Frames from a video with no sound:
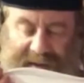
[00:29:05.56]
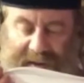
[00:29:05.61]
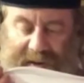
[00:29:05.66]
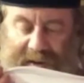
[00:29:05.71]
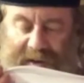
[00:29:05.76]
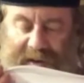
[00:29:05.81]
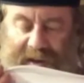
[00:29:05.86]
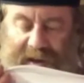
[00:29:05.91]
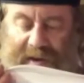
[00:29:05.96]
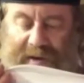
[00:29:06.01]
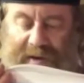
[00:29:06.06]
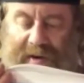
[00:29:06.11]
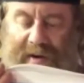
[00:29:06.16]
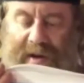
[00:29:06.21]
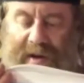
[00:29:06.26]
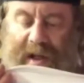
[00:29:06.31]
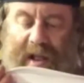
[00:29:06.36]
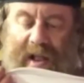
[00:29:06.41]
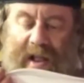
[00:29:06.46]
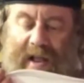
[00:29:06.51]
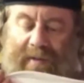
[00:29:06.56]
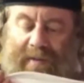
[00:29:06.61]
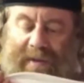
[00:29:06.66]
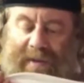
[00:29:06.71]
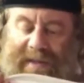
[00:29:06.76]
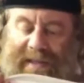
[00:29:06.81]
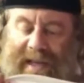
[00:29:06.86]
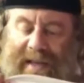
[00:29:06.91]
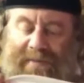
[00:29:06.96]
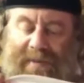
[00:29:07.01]
so long ago, we
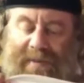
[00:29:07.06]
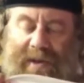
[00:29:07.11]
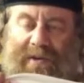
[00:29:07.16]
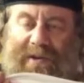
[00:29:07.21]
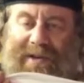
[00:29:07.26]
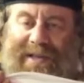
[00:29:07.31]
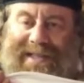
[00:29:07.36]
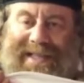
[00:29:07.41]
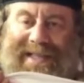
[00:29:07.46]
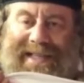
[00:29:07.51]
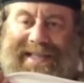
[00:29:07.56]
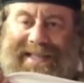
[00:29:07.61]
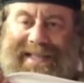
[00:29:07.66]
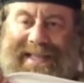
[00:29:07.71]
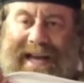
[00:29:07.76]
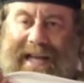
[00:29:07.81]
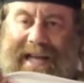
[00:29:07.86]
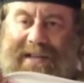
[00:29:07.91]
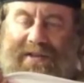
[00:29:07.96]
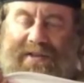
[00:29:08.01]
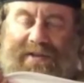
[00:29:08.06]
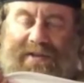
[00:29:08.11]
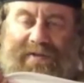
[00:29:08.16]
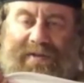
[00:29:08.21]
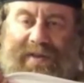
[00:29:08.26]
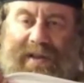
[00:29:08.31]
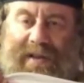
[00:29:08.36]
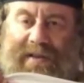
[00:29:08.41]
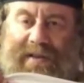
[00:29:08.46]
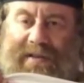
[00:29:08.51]
said because the status
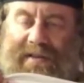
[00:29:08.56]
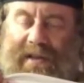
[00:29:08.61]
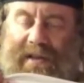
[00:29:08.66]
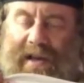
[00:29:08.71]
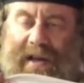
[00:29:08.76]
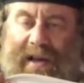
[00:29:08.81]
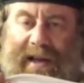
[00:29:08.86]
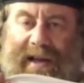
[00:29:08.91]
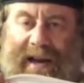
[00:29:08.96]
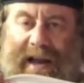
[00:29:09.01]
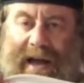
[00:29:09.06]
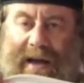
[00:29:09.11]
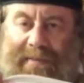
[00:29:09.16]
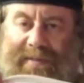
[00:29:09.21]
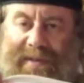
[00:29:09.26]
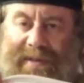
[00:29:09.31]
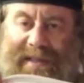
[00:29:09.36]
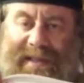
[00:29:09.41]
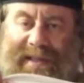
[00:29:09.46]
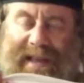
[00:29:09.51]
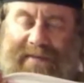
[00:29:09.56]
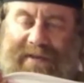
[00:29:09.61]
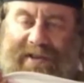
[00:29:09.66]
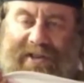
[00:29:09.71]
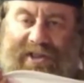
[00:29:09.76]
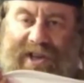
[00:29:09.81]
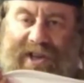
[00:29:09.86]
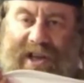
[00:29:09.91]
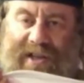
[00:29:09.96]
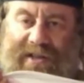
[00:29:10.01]
of these crumbs never
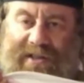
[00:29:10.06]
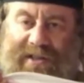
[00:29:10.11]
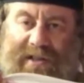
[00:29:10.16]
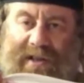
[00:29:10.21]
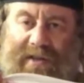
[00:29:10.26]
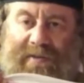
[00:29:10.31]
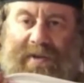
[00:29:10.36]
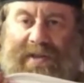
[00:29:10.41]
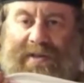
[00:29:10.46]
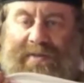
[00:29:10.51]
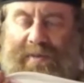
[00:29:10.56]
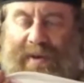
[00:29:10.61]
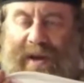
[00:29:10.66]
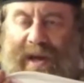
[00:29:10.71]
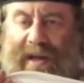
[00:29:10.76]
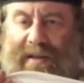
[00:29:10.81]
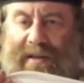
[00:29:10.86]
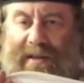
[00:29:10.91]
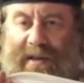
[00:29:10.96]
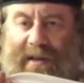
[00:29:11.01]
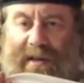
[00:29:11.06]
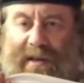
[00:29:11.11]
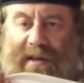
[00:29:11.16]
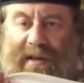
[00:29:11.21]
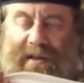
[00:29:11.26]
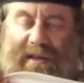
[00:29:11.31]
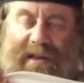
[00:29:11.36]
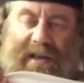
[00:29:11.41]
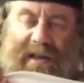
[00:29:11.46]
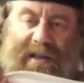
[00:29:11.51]
changed towards bread,
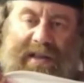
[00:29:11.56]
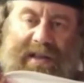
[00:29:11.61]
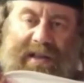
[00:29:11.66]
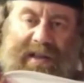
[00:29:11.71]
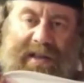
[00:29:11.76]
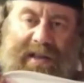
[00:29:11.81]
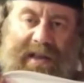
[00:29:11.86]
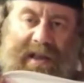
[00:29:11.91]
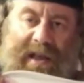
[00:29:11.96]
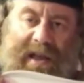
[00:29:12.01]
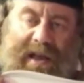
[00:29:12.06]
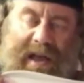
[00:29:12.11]
they didn't